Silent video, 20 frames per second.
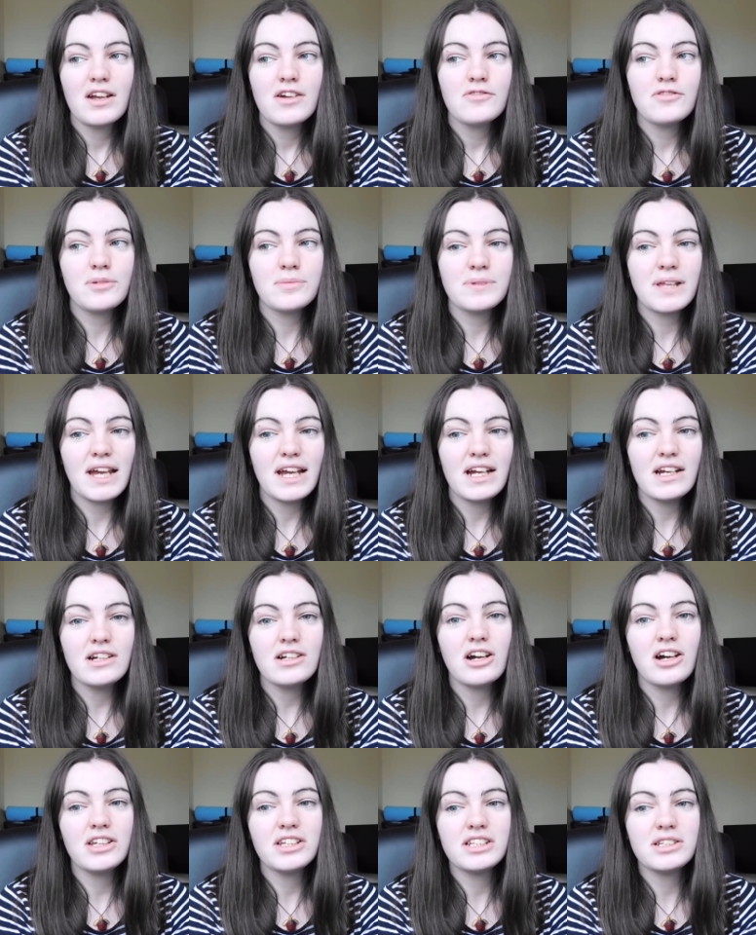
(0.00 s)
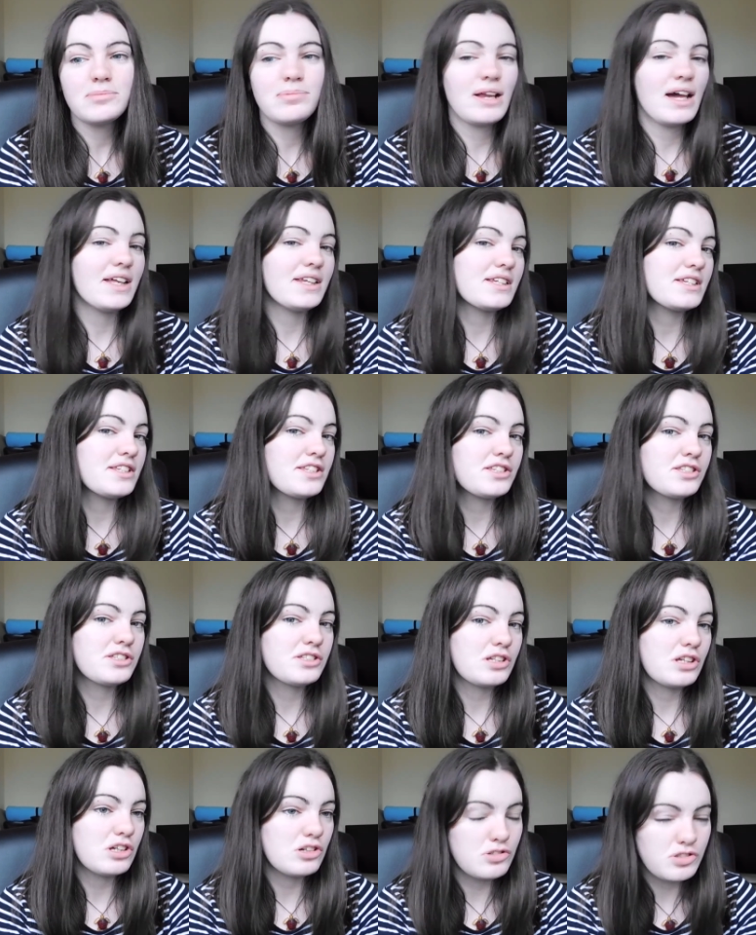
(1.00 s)
from there kind of the plan is
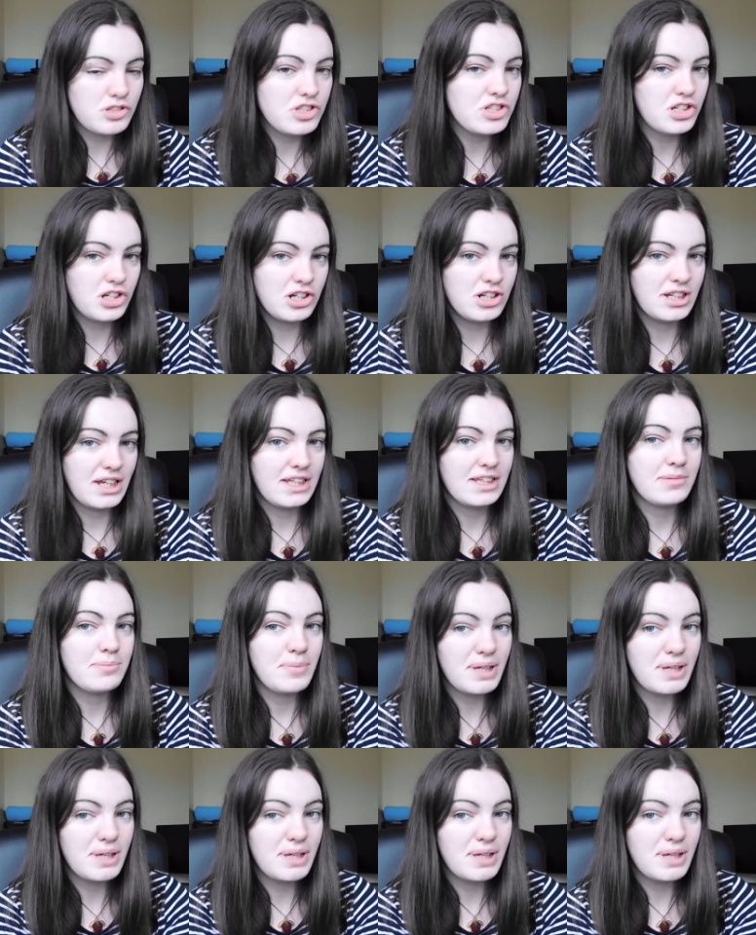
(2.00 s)
uncertain at the